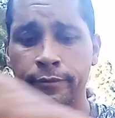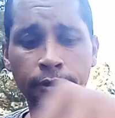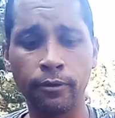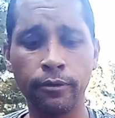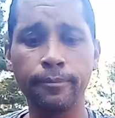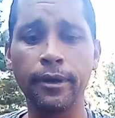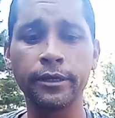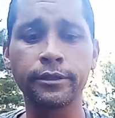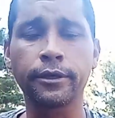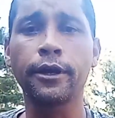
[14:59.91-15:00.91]
doing the
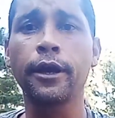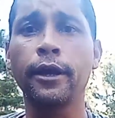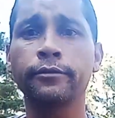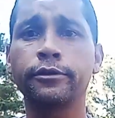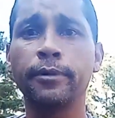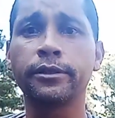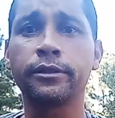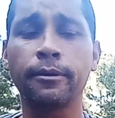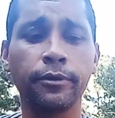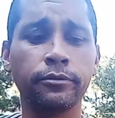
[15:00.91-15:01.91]
best I can,
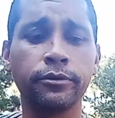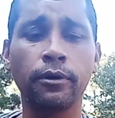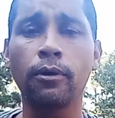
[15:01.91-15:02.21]
especially when I'm using an